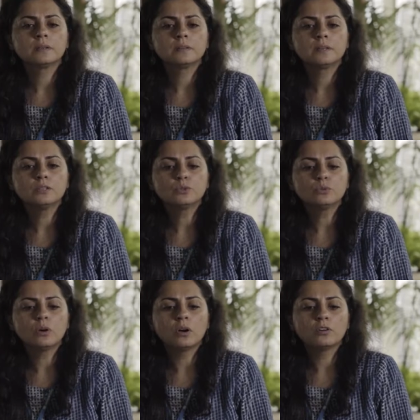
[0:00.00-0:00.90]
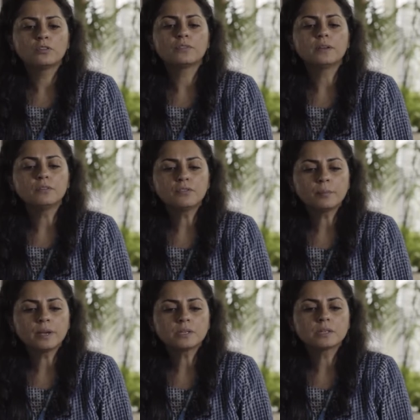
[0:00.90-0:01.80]
The issue of
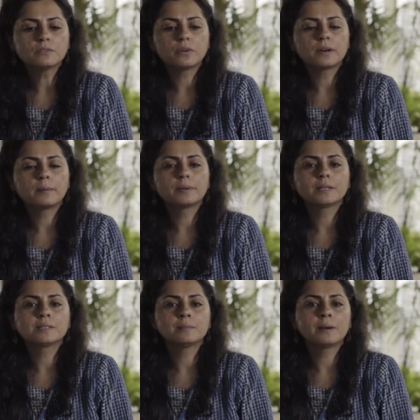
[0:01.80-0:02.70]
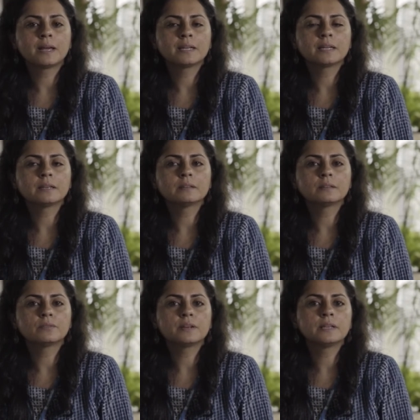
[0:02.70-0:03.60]
information for adaptation planning is a
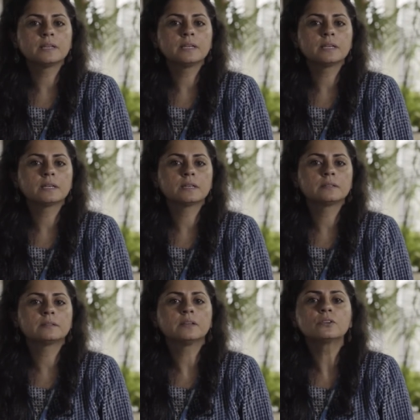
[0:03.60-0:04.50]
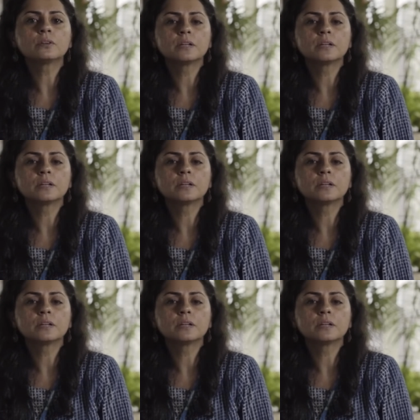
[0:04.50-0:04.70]
very uh, central